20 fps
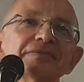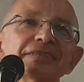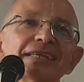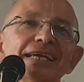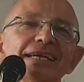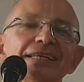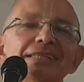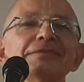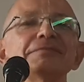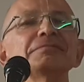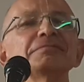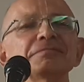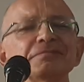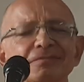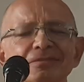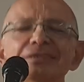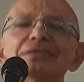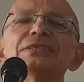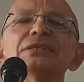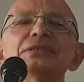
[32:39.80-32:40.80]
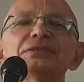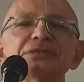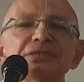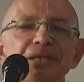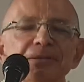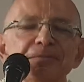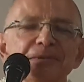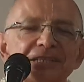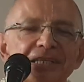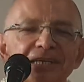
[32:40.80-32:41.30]
And, you know,
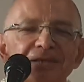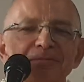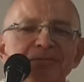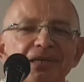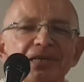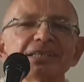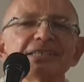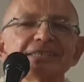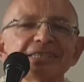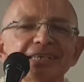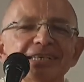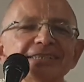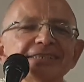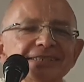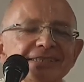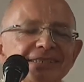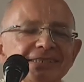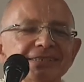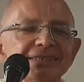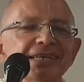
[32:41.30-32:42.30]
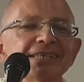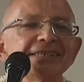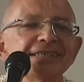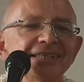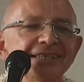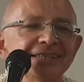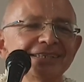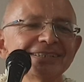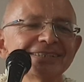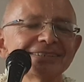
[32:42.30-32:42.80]
Jayapataka Maharaj has his
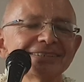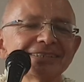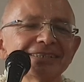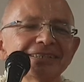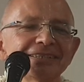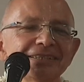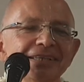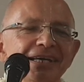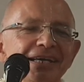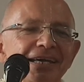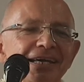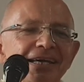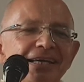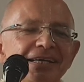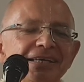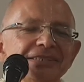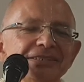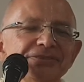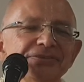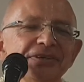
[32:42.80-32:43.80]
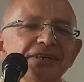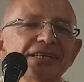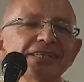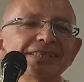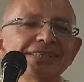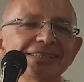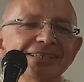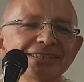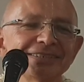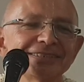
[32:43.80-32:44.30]
ideas, and it's very
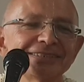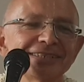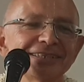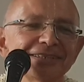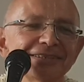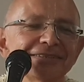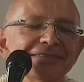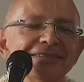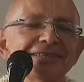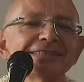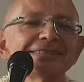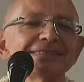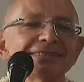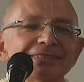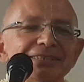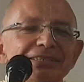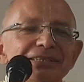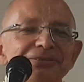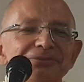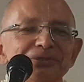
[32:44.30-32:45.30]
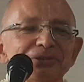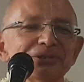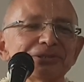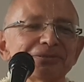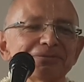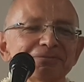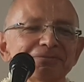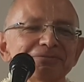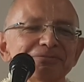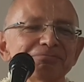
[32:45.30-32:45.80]
interesting. Let's see what
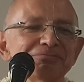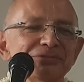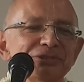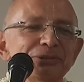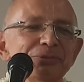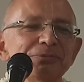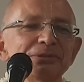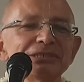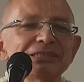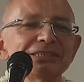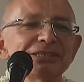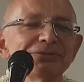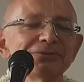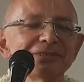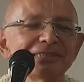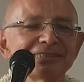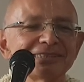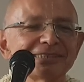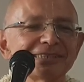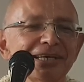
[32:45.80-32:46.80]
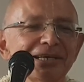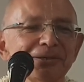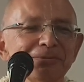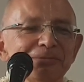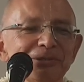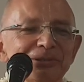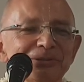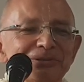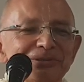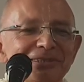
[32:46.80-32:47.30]
GBC will say
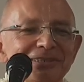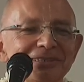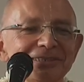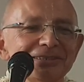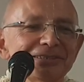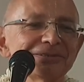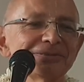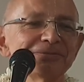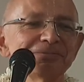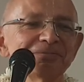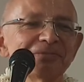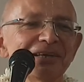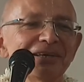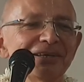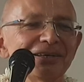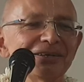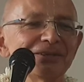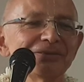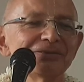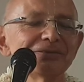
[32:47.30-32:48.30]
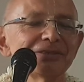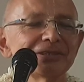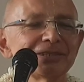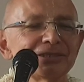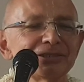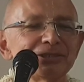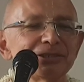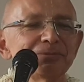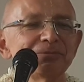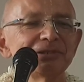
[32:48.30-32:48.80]
about this. Whether
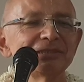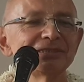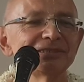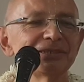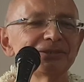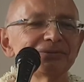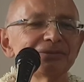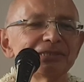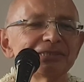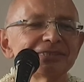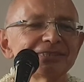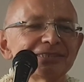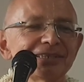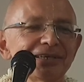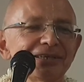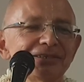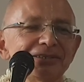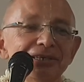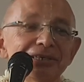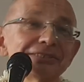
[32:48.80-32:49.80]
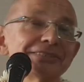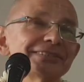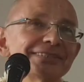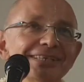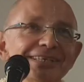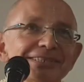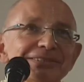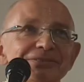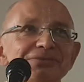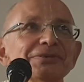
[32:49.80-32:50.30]
GBC will say, yes,
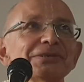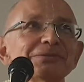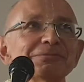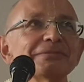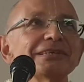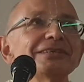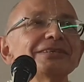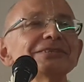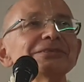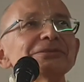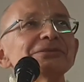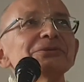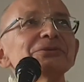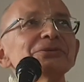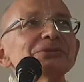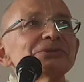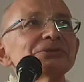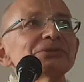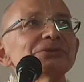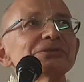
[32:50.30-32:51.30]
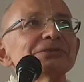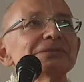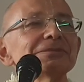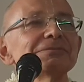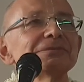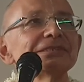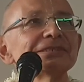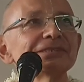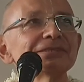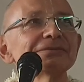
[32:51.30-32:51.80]
yes, 1 million gurus, or
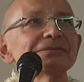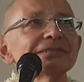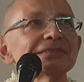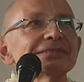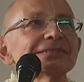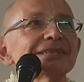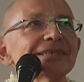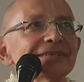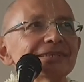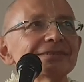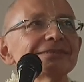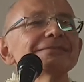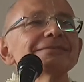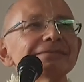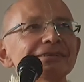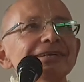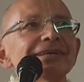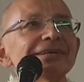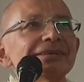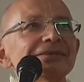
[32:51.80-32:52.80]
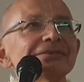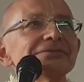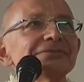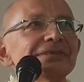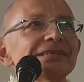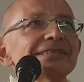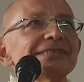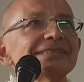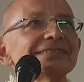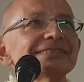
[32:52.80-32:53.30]
GBC will say,
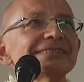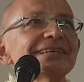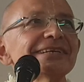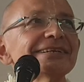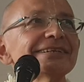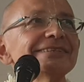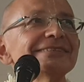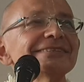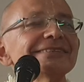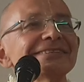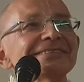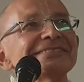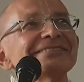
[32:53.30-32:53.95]
wait a second,